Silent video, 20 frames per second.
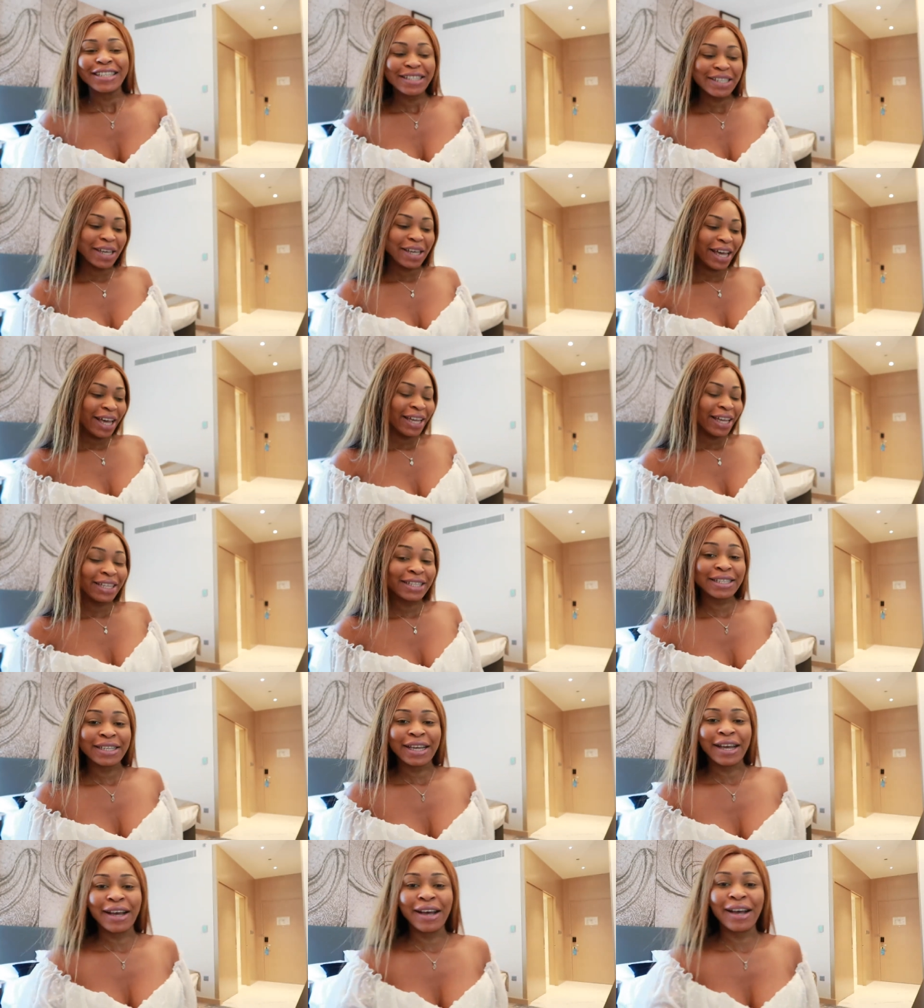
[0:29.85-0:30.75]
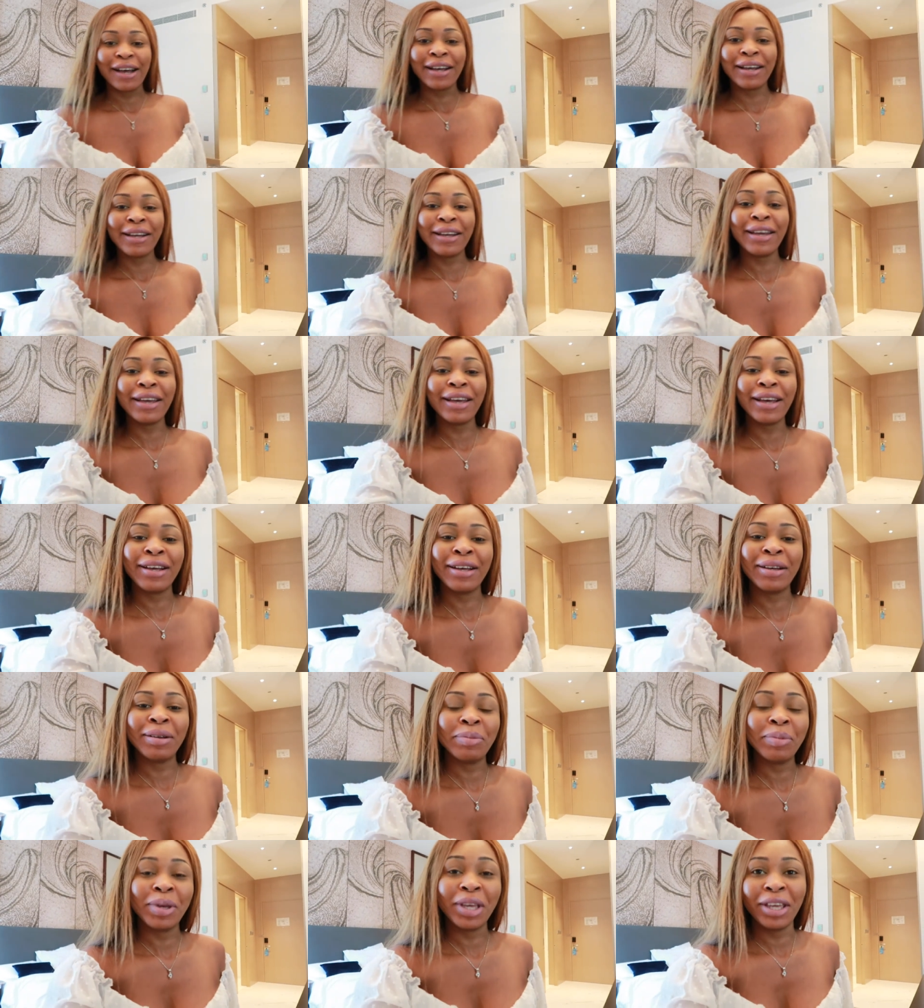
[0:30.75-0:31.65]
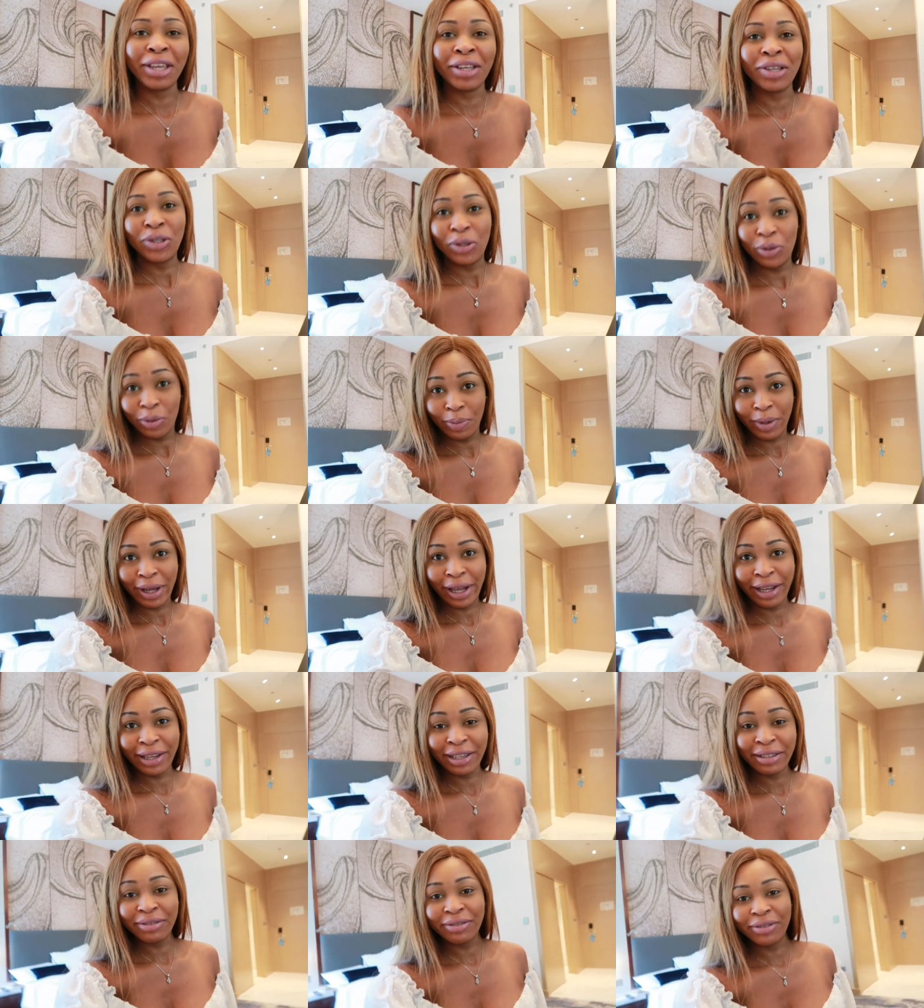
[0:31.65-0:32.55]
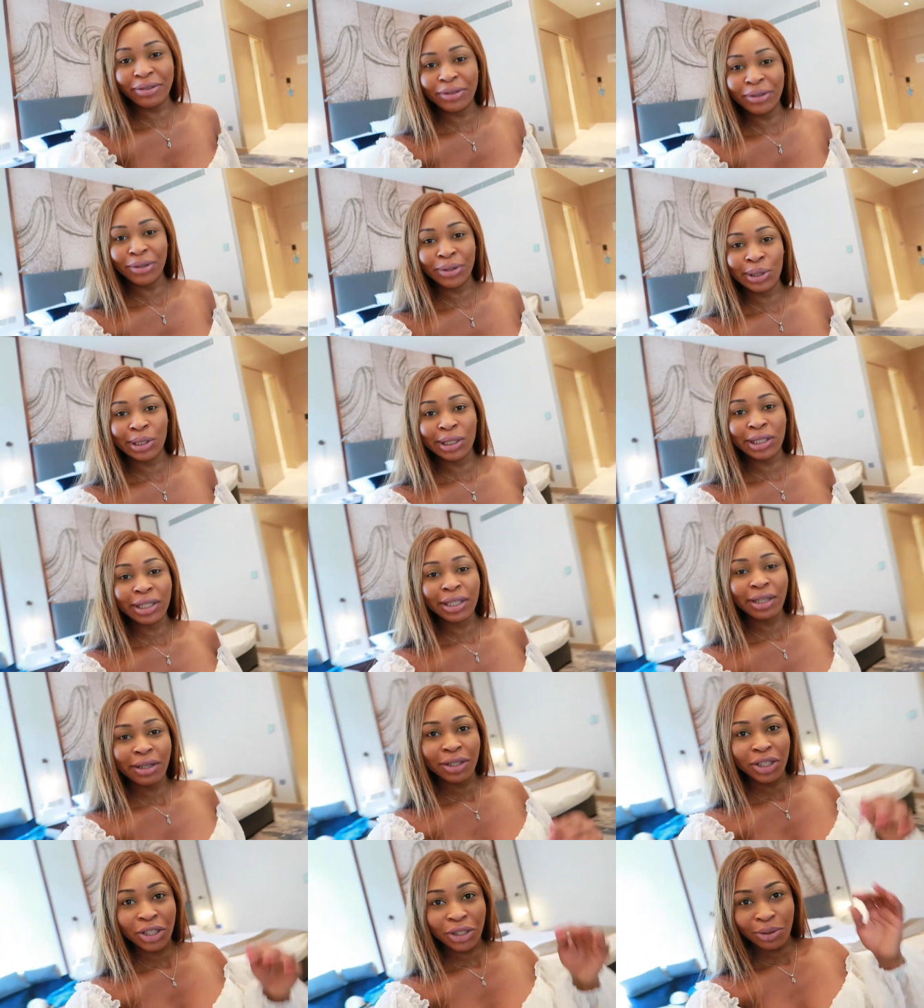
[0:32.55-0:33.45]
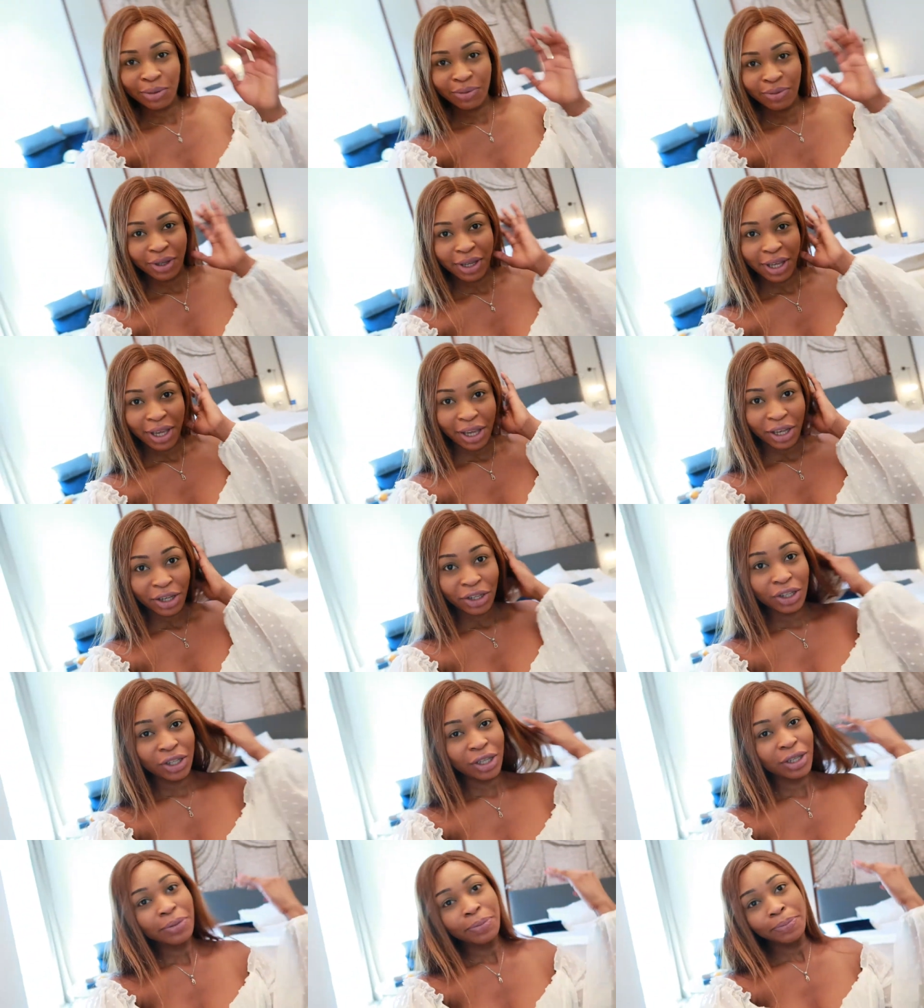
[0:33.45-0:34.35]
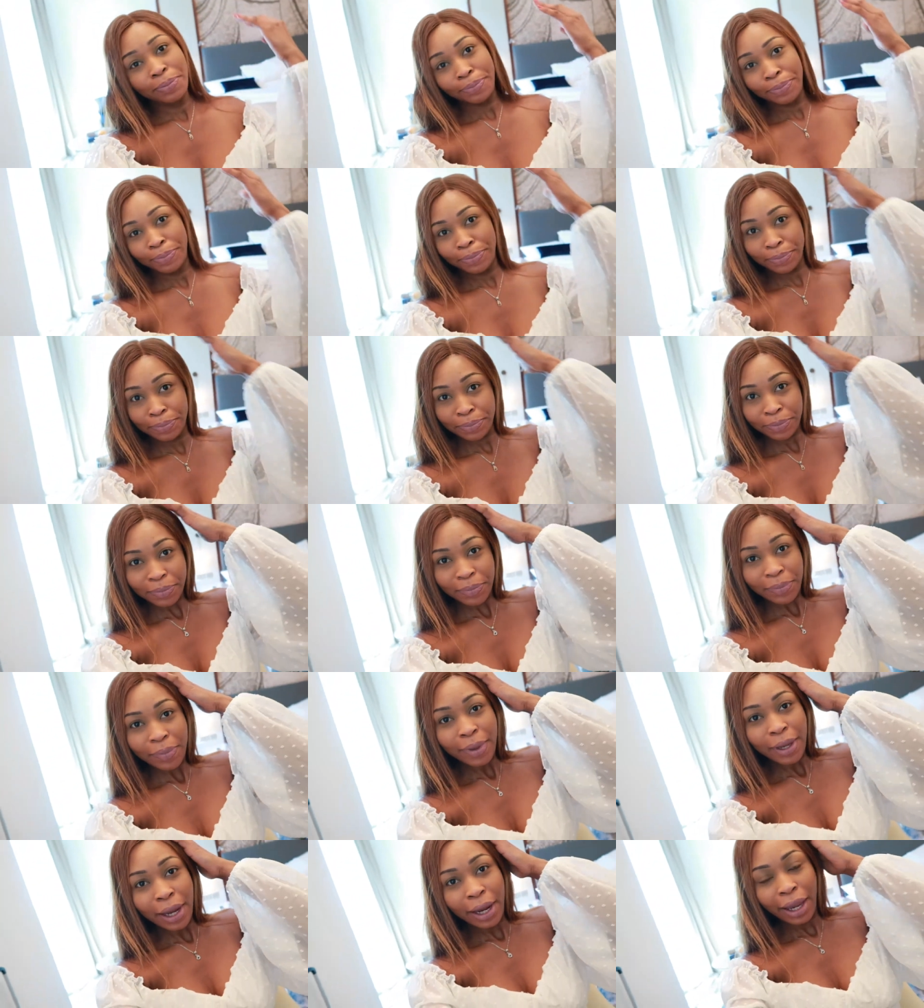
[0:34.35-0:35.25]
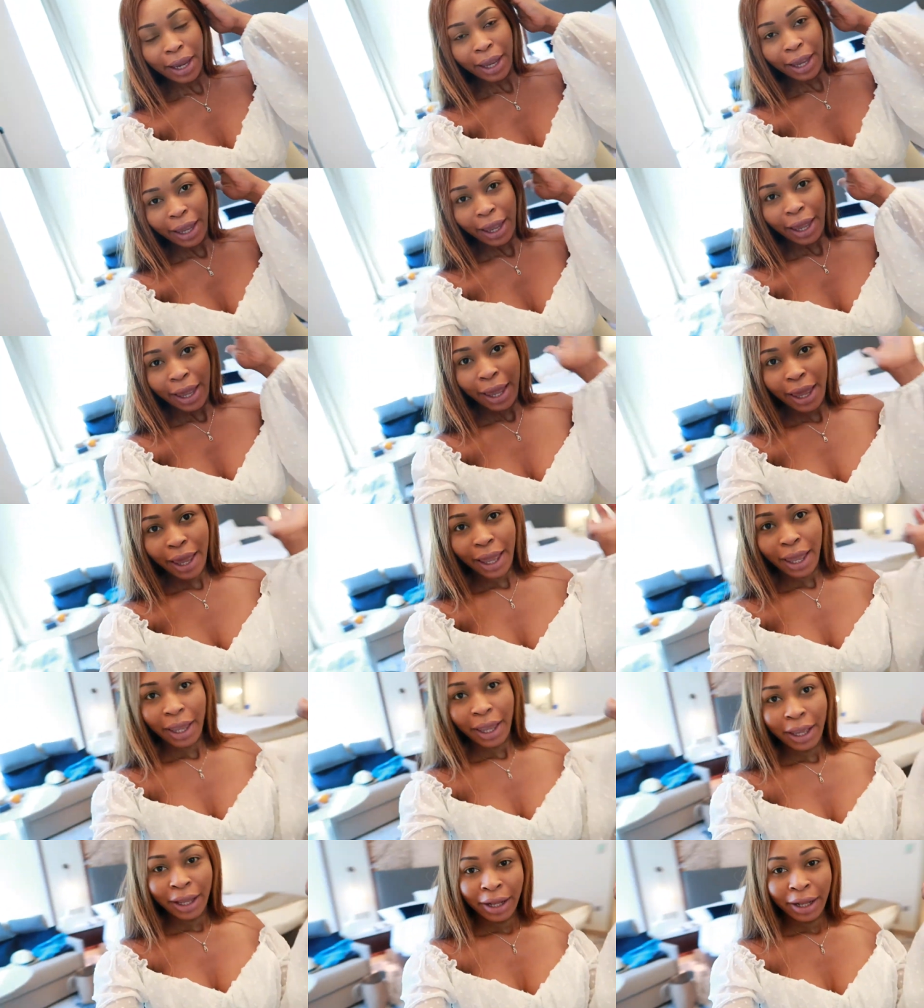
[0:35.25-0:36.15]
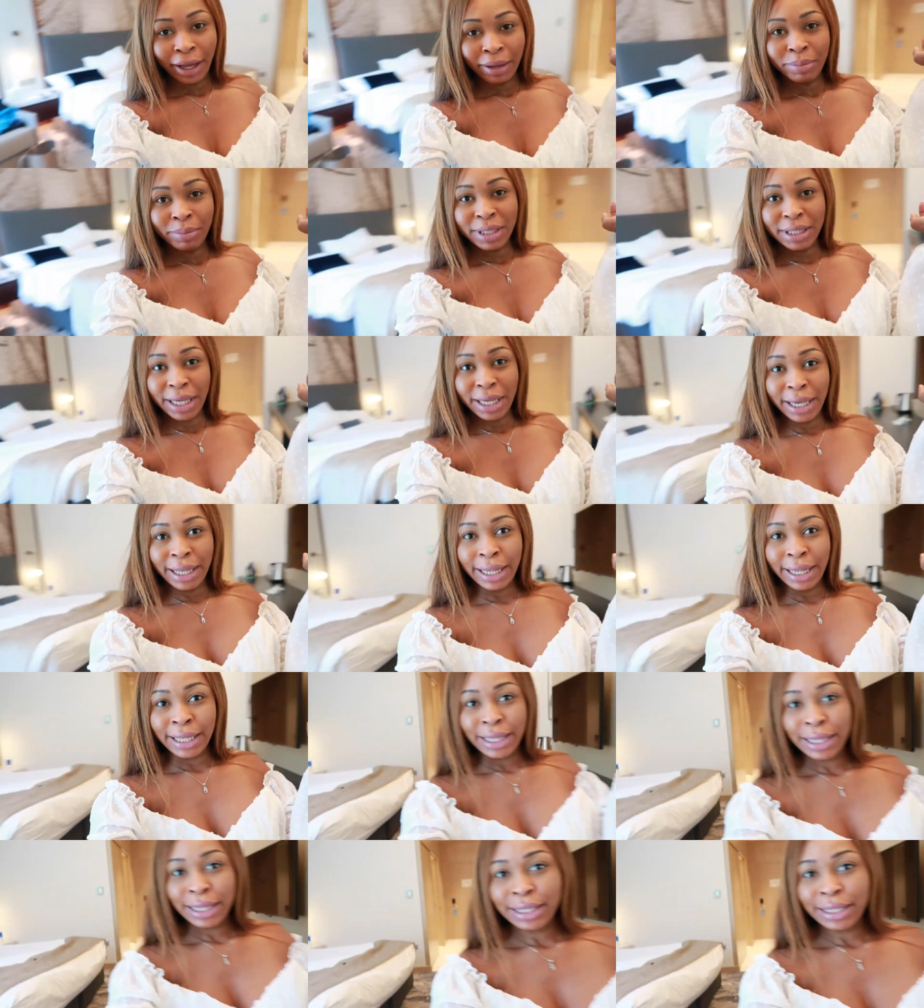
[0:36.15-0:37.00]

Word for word: so guys, I am in Dubai for a short vacation and I'm staying at